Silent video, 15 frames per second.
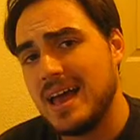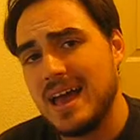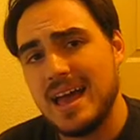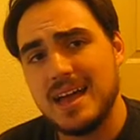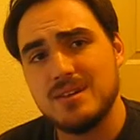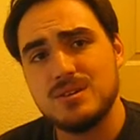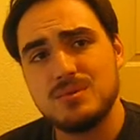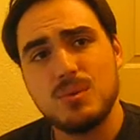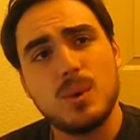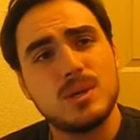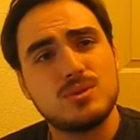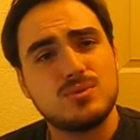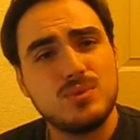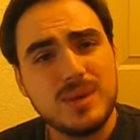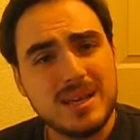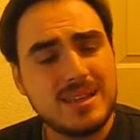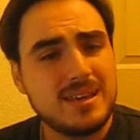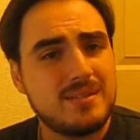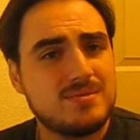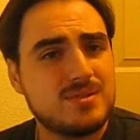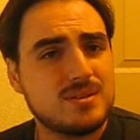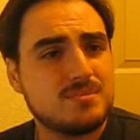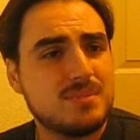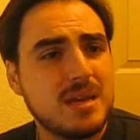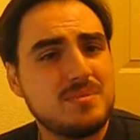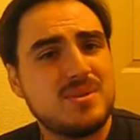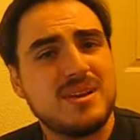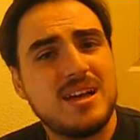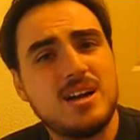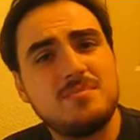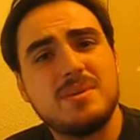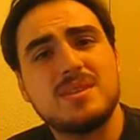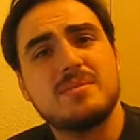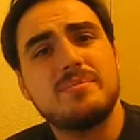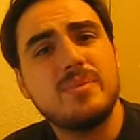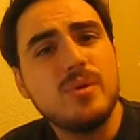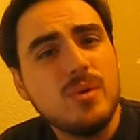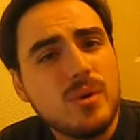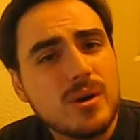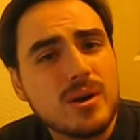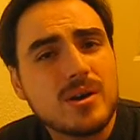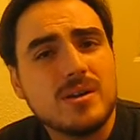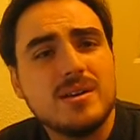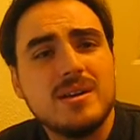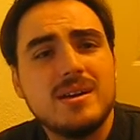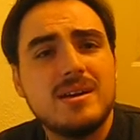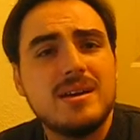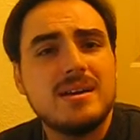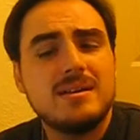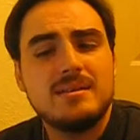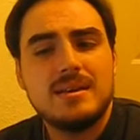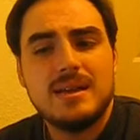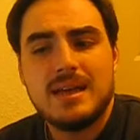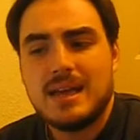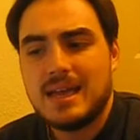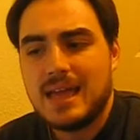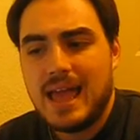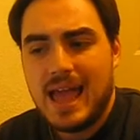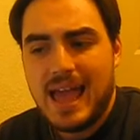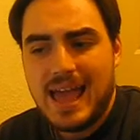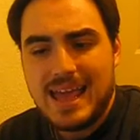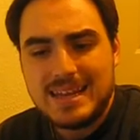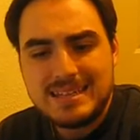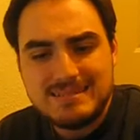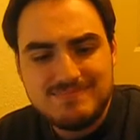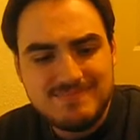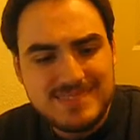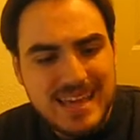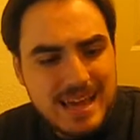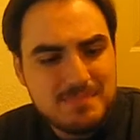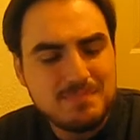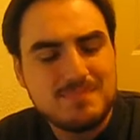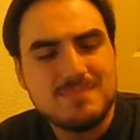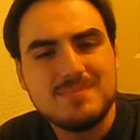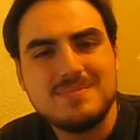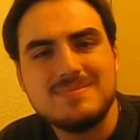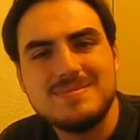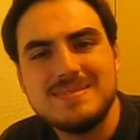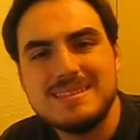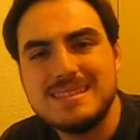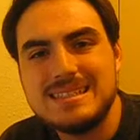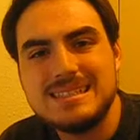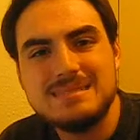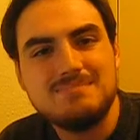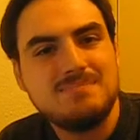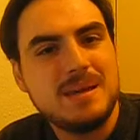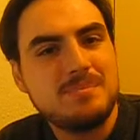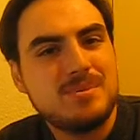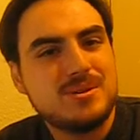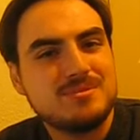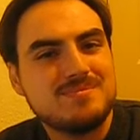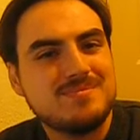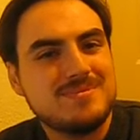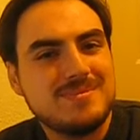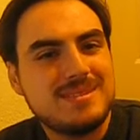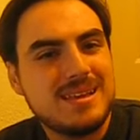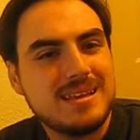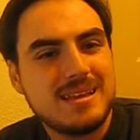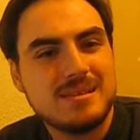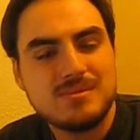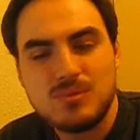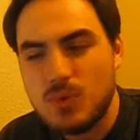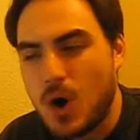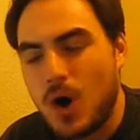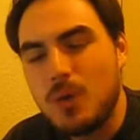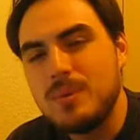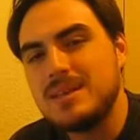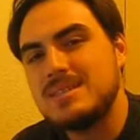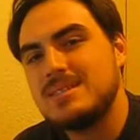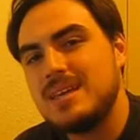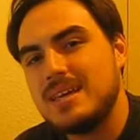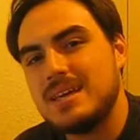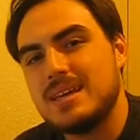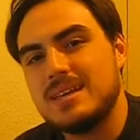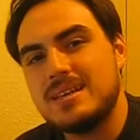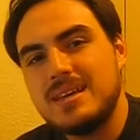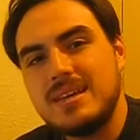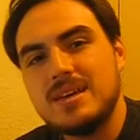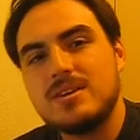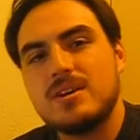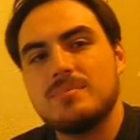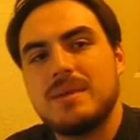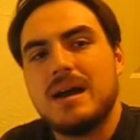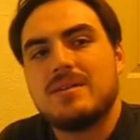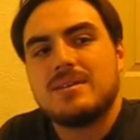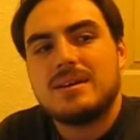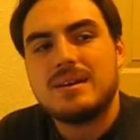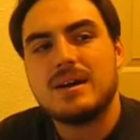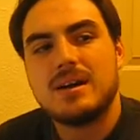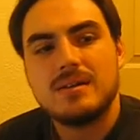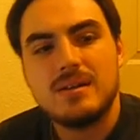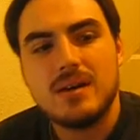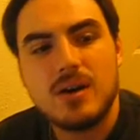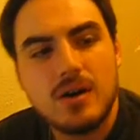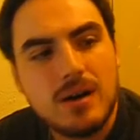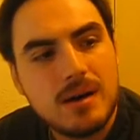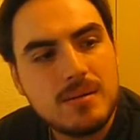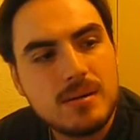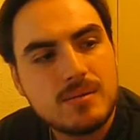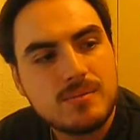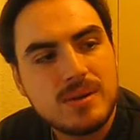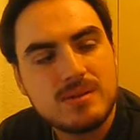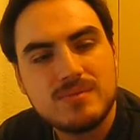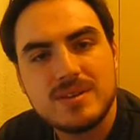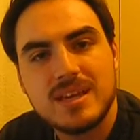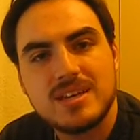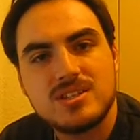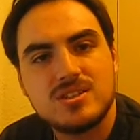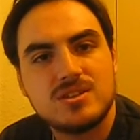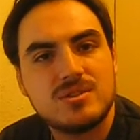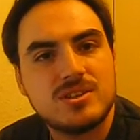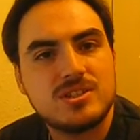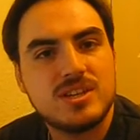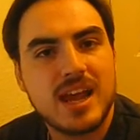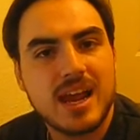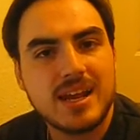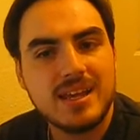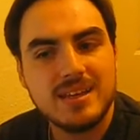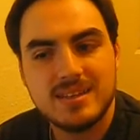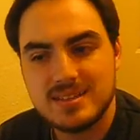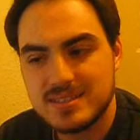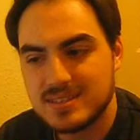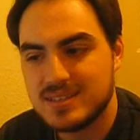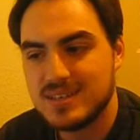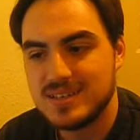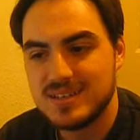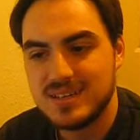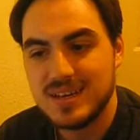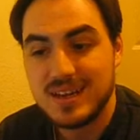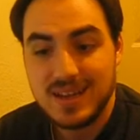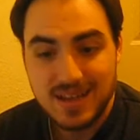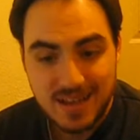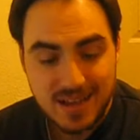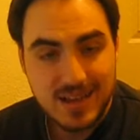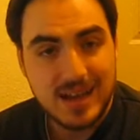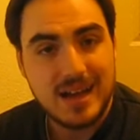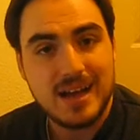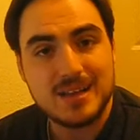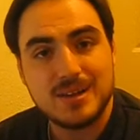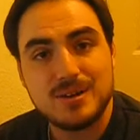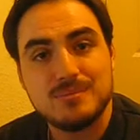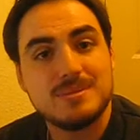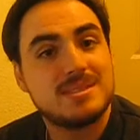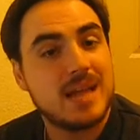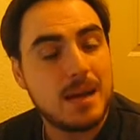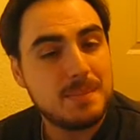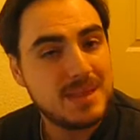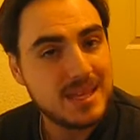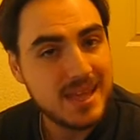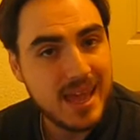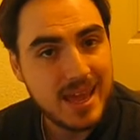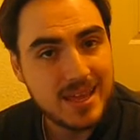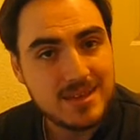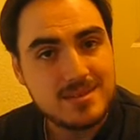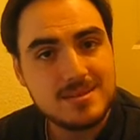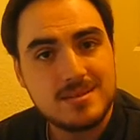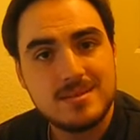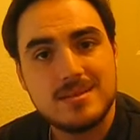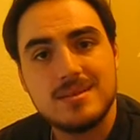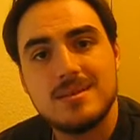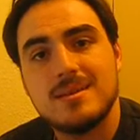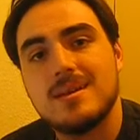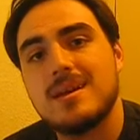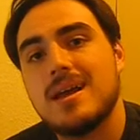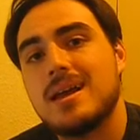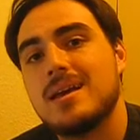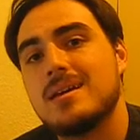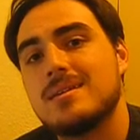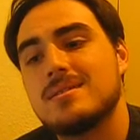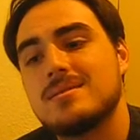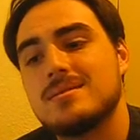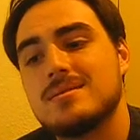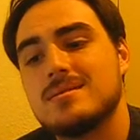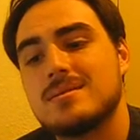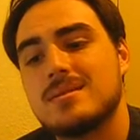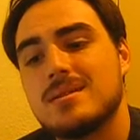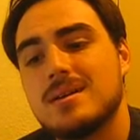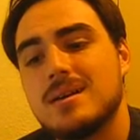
and was really for people helping the poor, and yet people, all we see and hear about in relation to Christianity is stopping the gays and